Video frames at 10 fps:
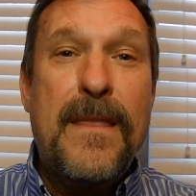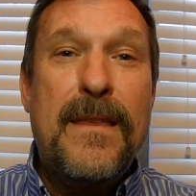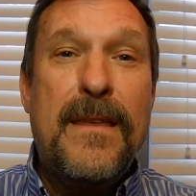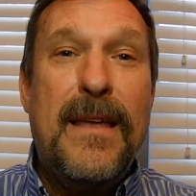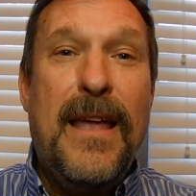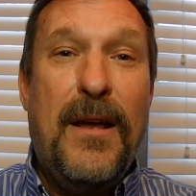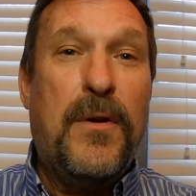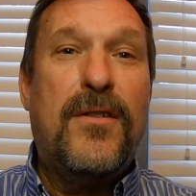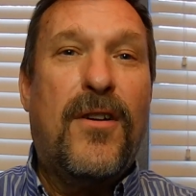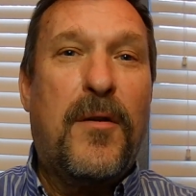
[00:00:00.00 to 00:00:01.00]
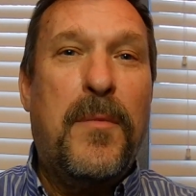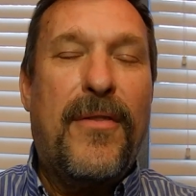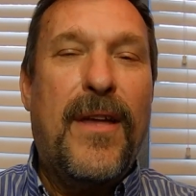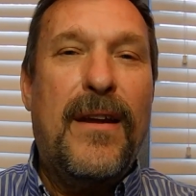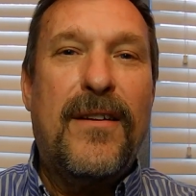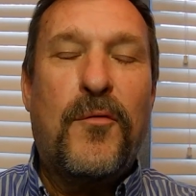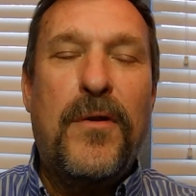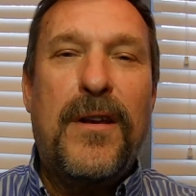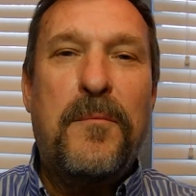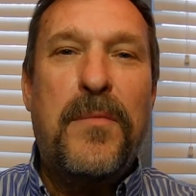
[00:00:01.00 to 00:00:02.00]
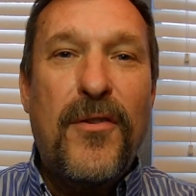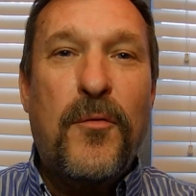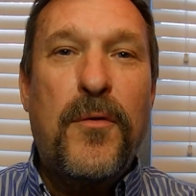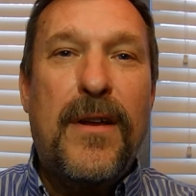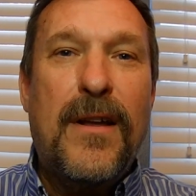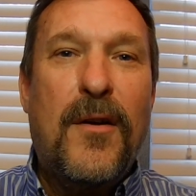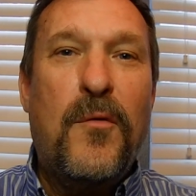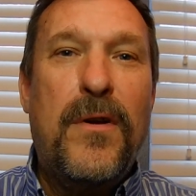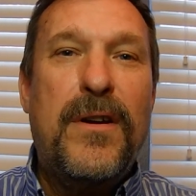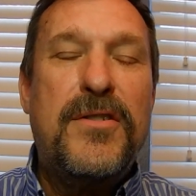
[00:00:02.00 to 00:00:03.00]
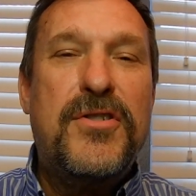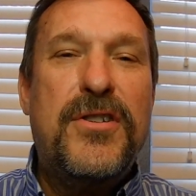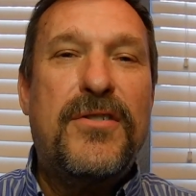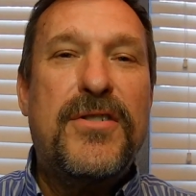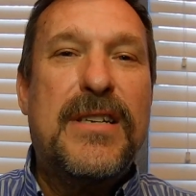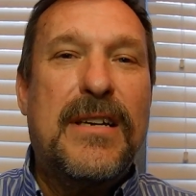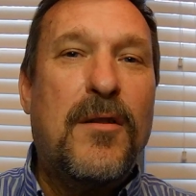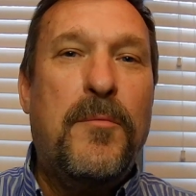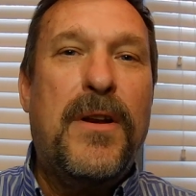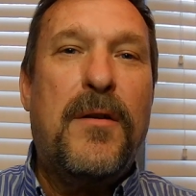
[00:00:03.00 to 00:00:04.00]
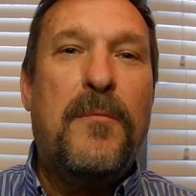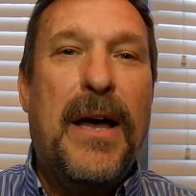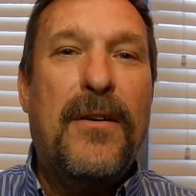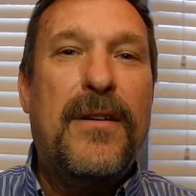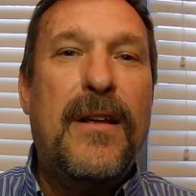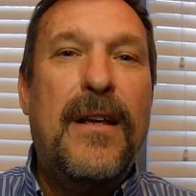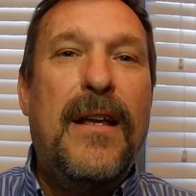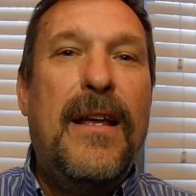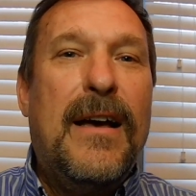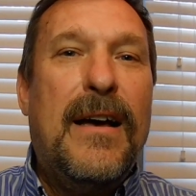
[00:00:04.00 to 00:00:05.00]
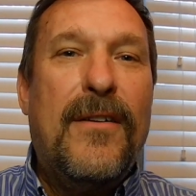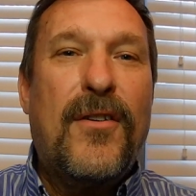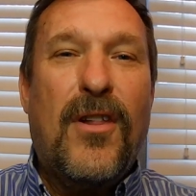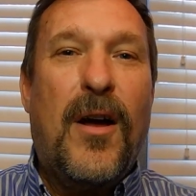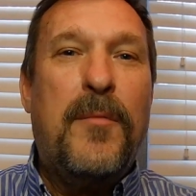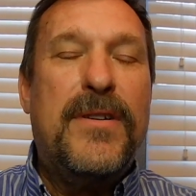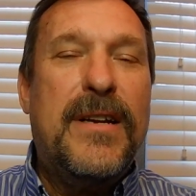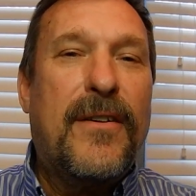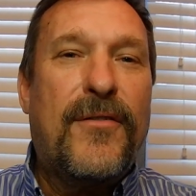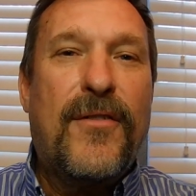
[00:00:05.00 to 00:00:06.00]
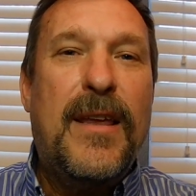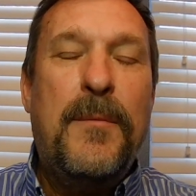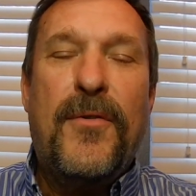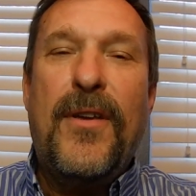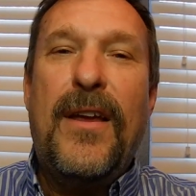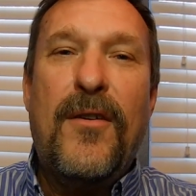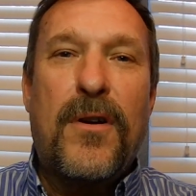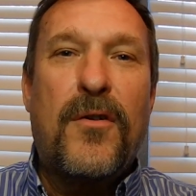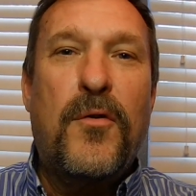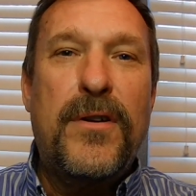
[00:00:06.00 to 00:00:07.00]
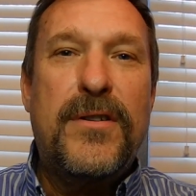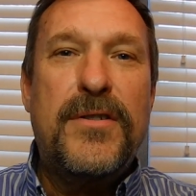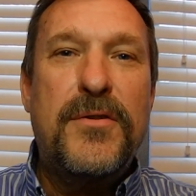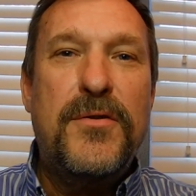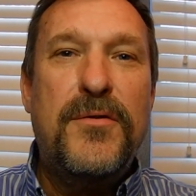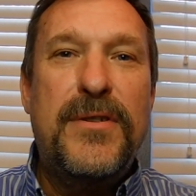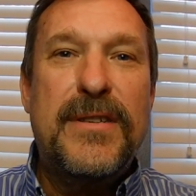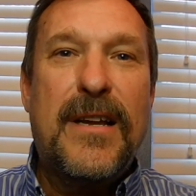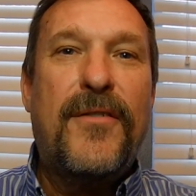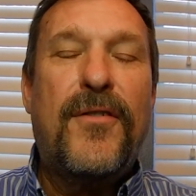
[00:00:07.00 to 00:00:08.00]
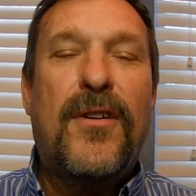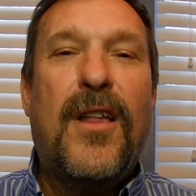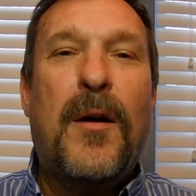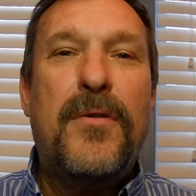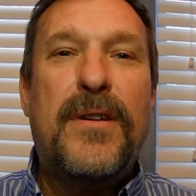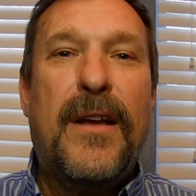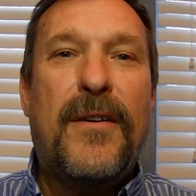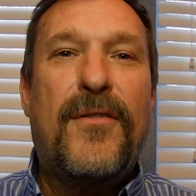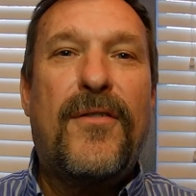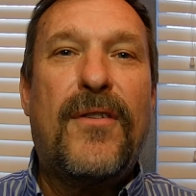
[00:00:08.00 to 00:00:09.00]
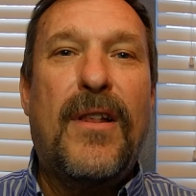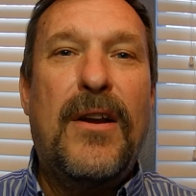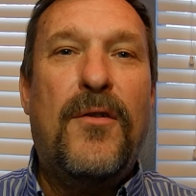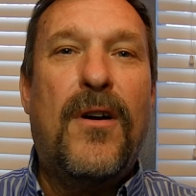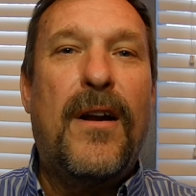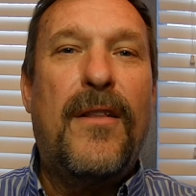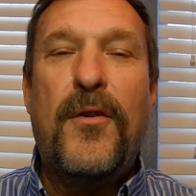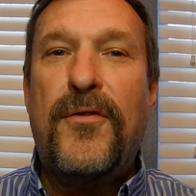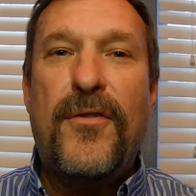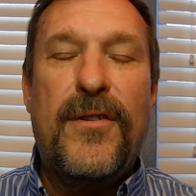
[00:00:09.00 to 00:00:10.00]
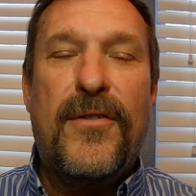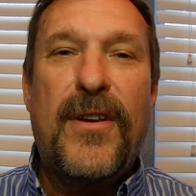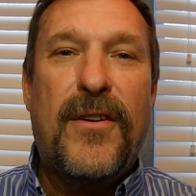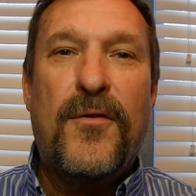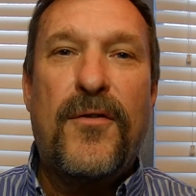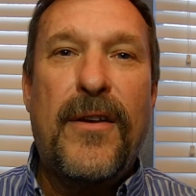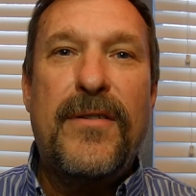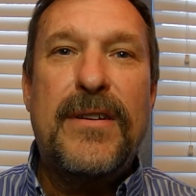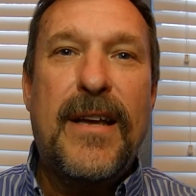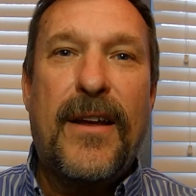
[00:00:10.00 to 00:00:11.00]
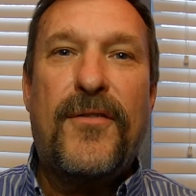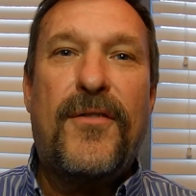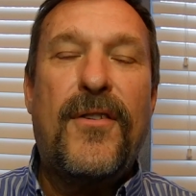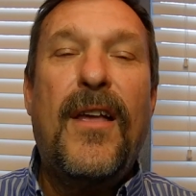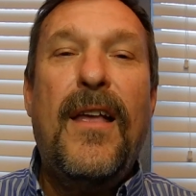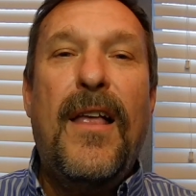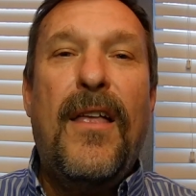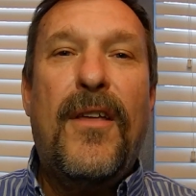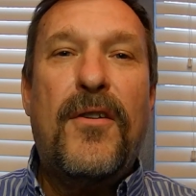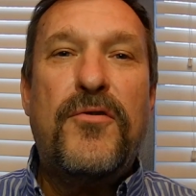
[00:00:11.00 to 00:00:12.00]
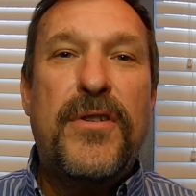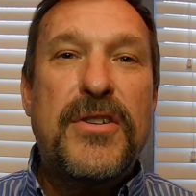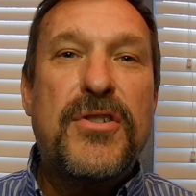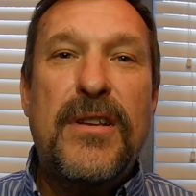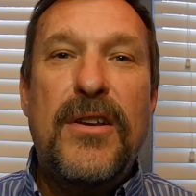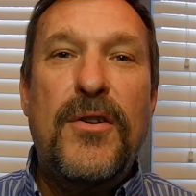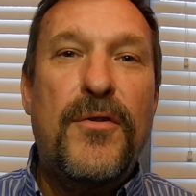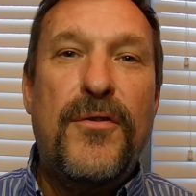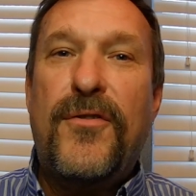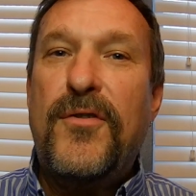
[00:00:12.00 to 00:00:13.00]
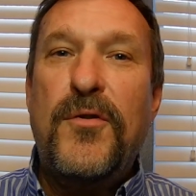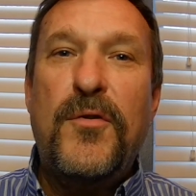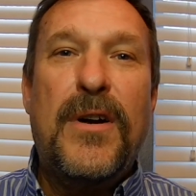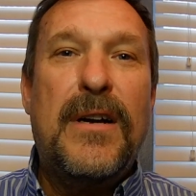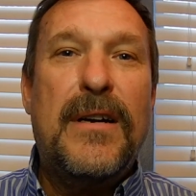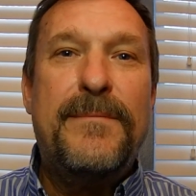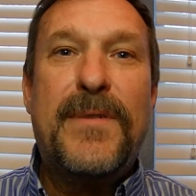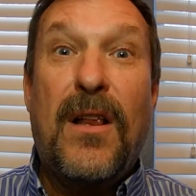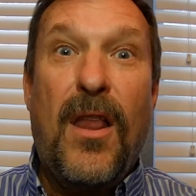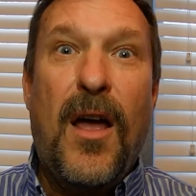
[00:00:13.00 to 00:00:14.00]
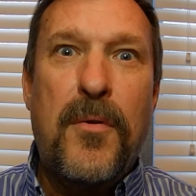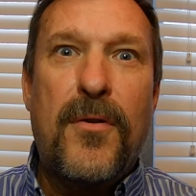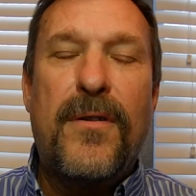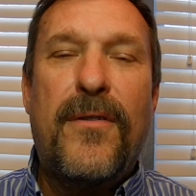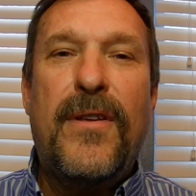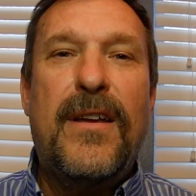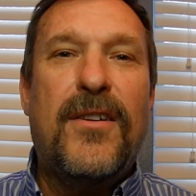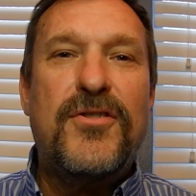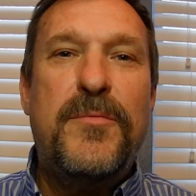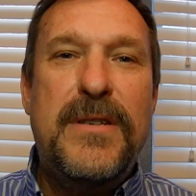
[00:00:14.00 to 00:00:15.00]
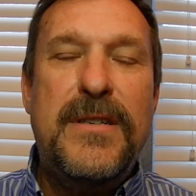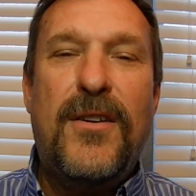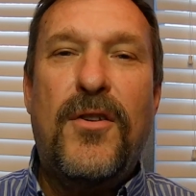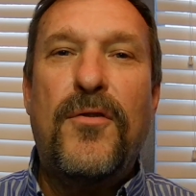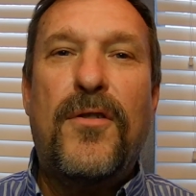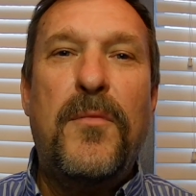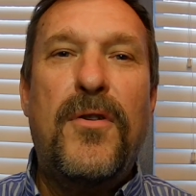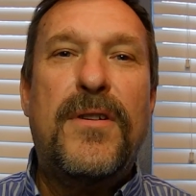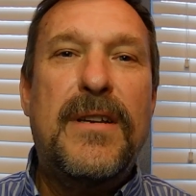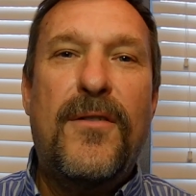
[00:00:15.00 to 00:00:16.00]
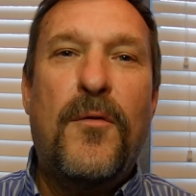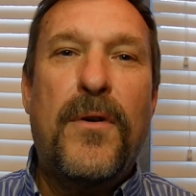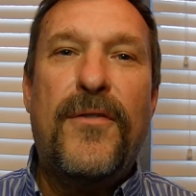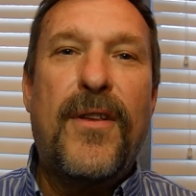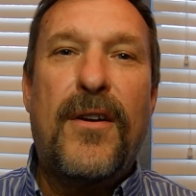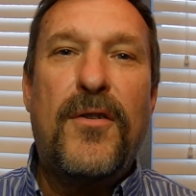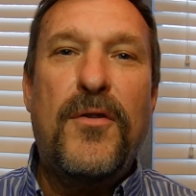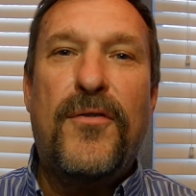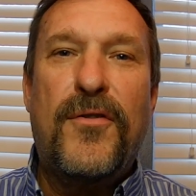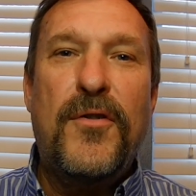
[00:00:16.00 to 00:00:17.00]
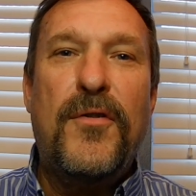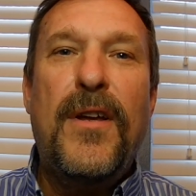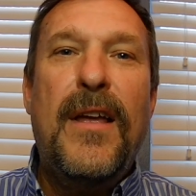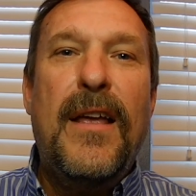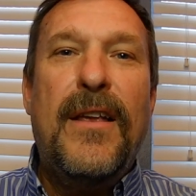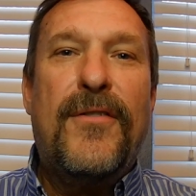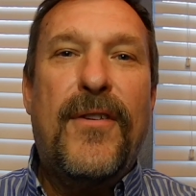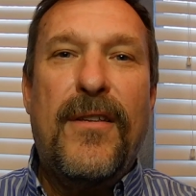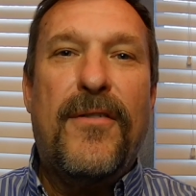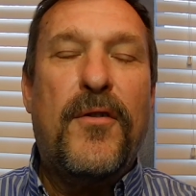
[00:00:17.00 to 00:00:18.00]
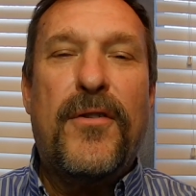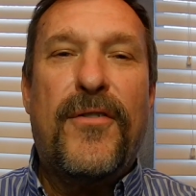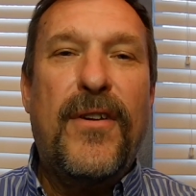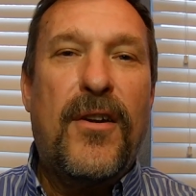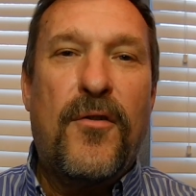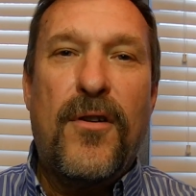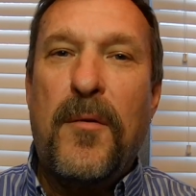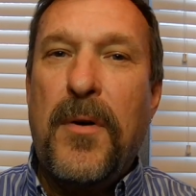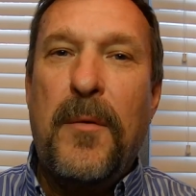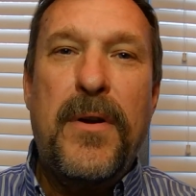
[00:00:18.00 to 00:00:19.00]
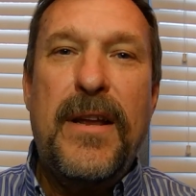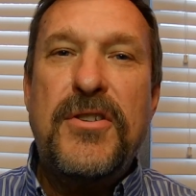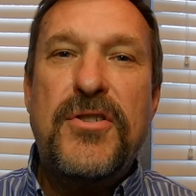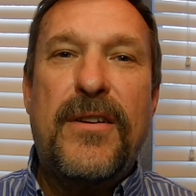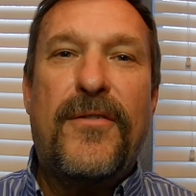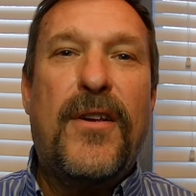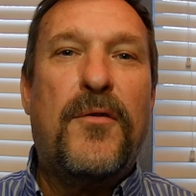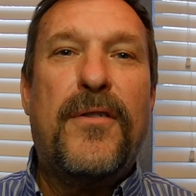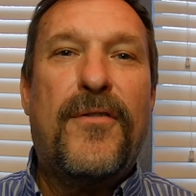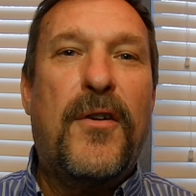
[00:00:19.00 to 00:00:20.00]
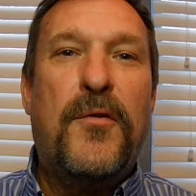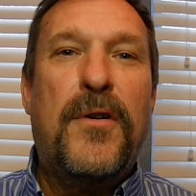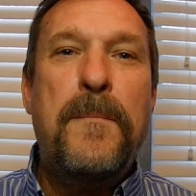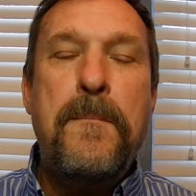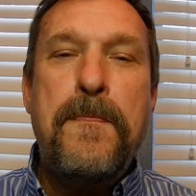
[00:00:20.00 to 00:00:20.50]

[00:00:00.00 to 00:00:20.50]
And we can talk about that next week. But this week I wanted to share just a little bit about the clobber texts. I keep saying that we're going to discuss the clobber texts later on. And those are the 6 or 7 texts that are traditionally used to clobber the LGBTQ community, the ones that are used to say that they're a sin or an abomination, etc., etc.